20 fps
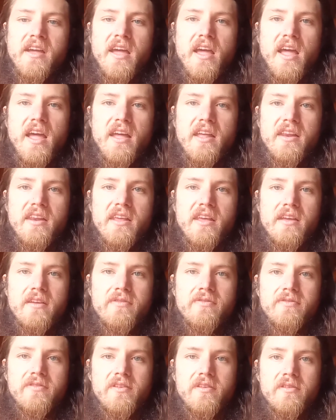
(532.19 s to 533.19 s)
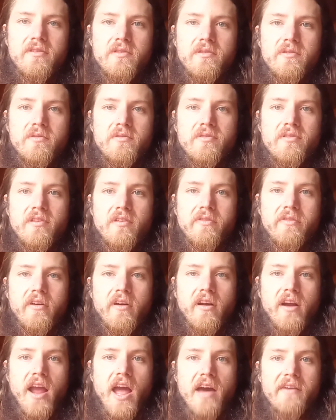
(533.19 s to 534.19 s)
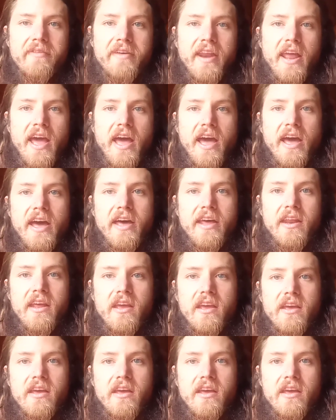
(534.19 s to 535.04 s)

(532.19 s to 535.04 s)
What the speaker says: And if you so far haven't had